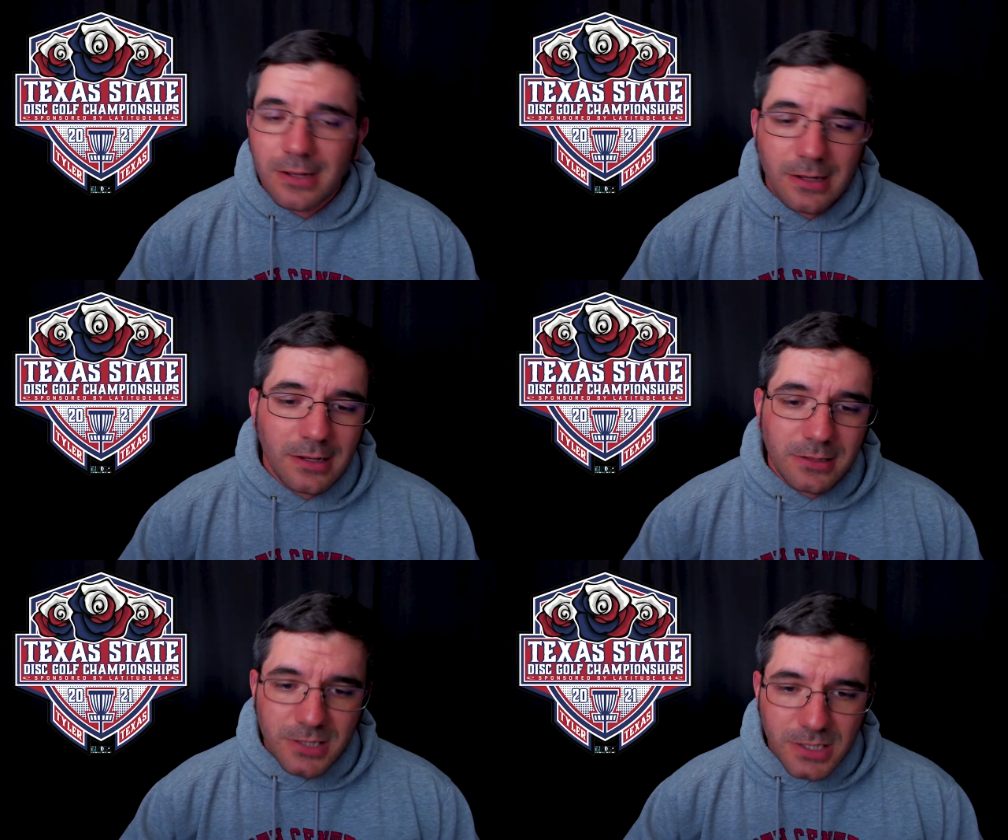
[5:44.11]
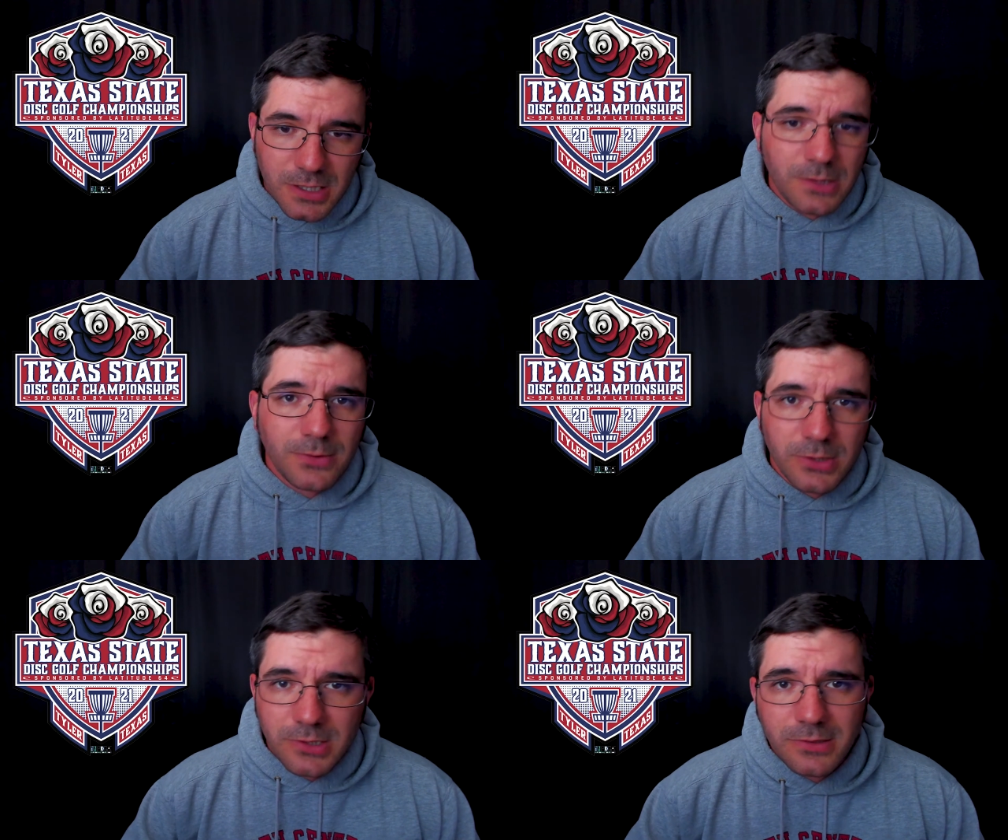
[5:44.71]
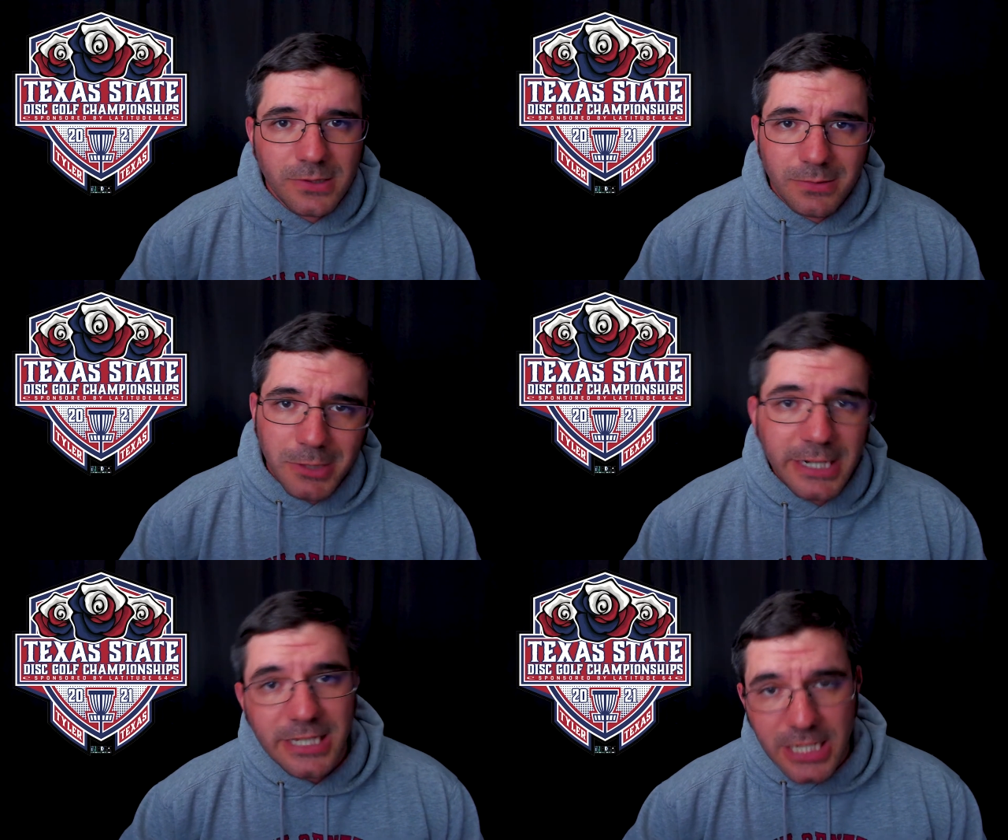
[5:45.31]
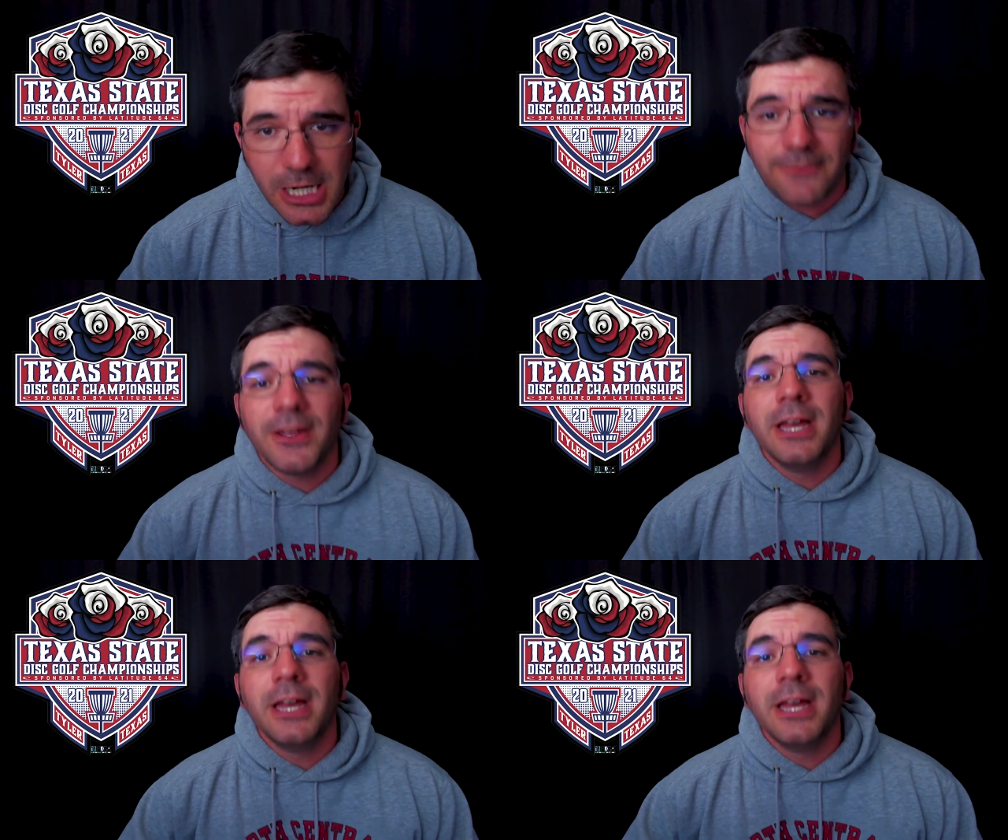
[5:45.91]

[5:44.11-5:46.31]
and she will do some great stuff.